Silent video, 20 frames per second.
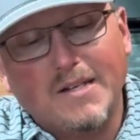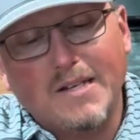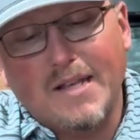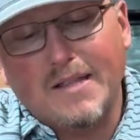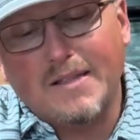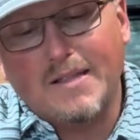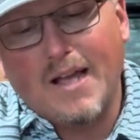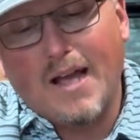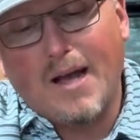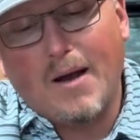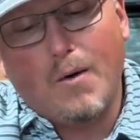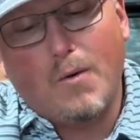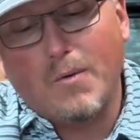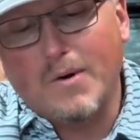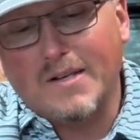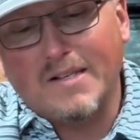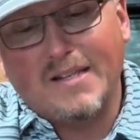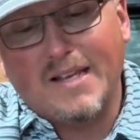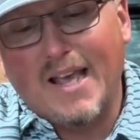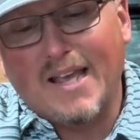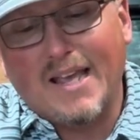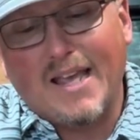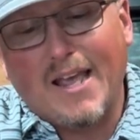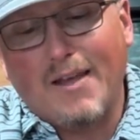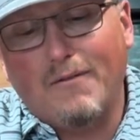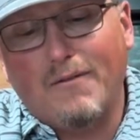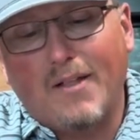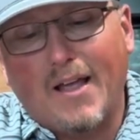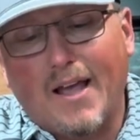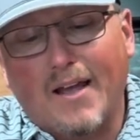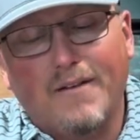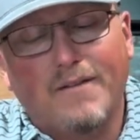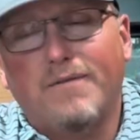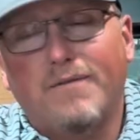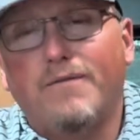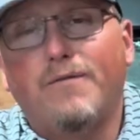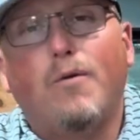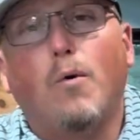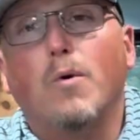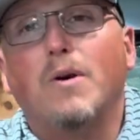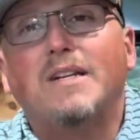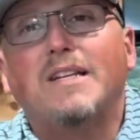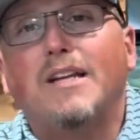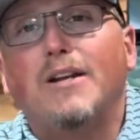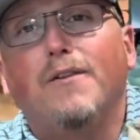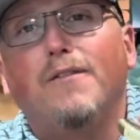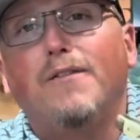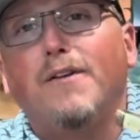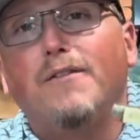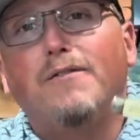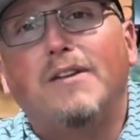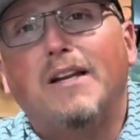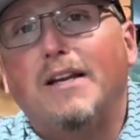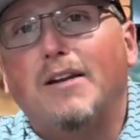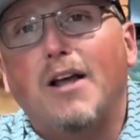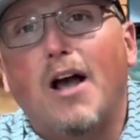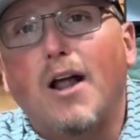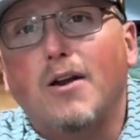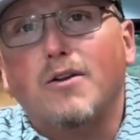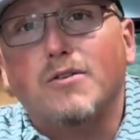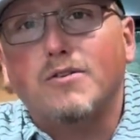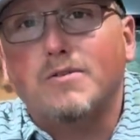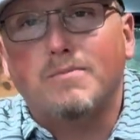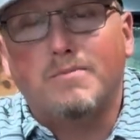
I want to say I gave like $14 or $15